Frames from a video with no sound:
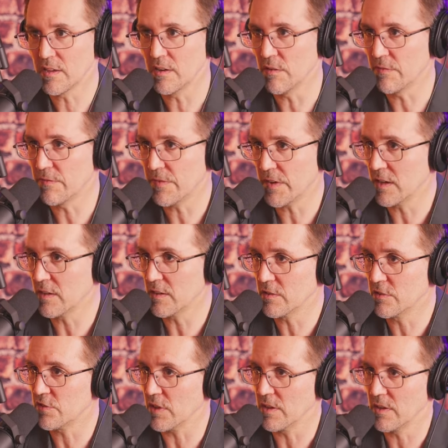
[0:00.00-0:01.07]
you know,
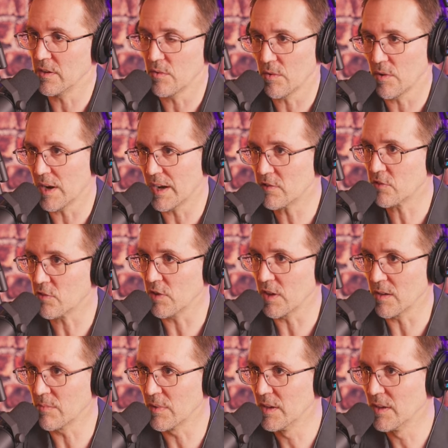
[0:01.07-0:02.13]
fudge and, or ice
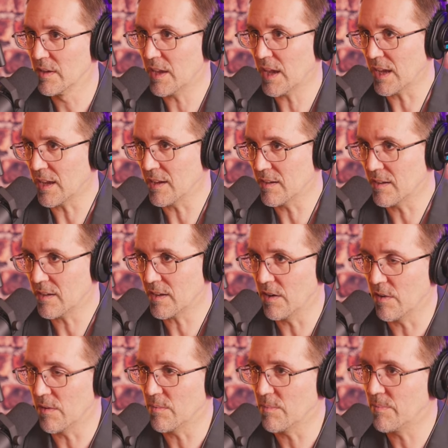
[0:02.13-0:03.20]
cream and, you
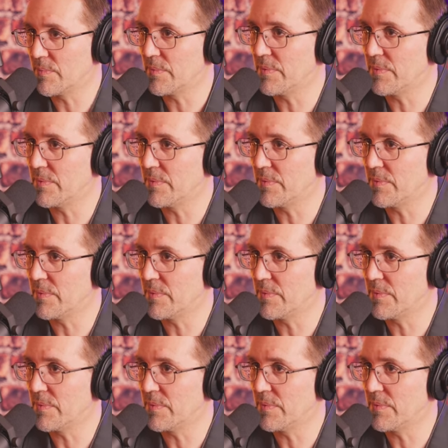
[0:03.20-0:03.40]
know,